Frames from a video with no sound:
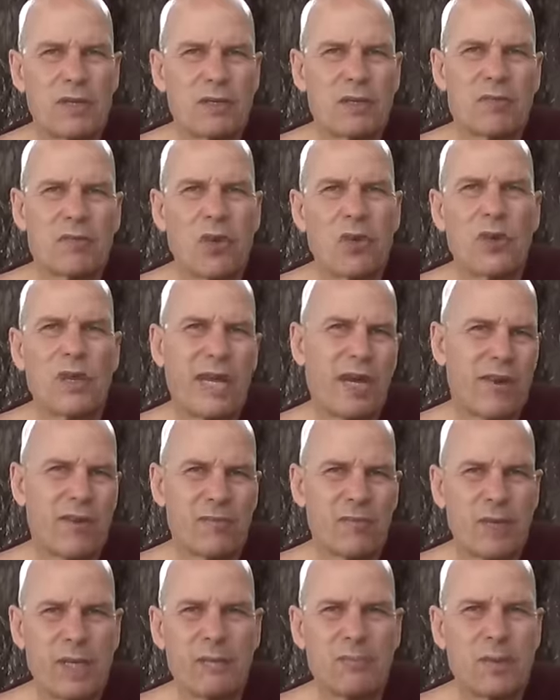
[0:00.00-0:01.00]
growing out of
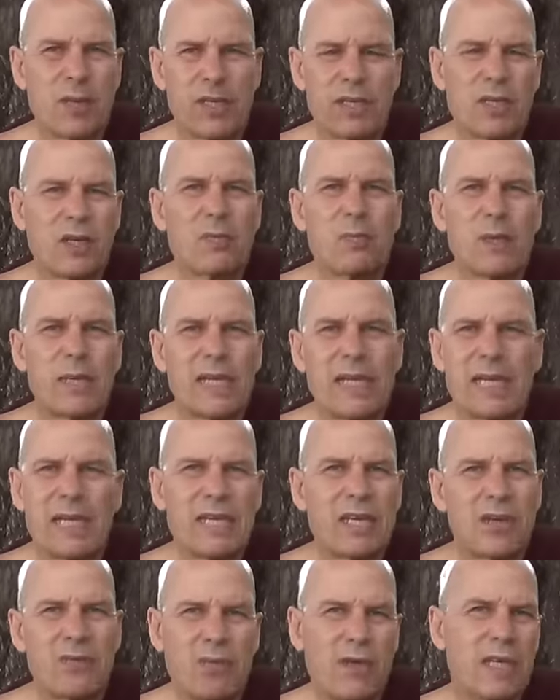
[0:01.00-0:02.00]
my body or bleeding
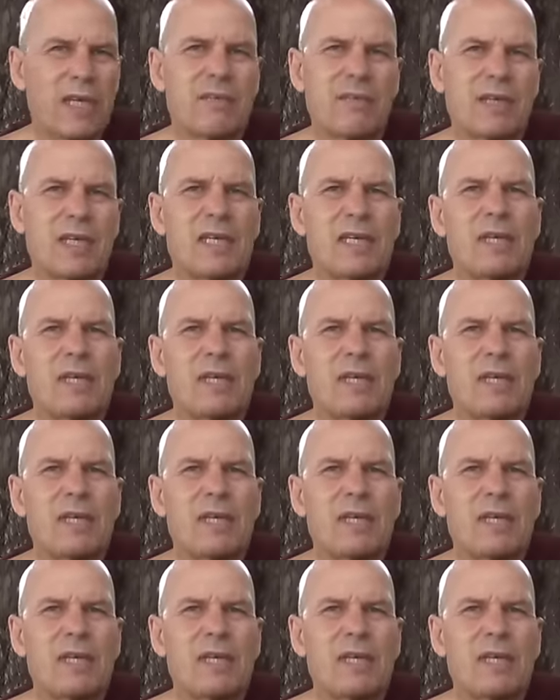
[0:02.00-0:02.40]
or whatever,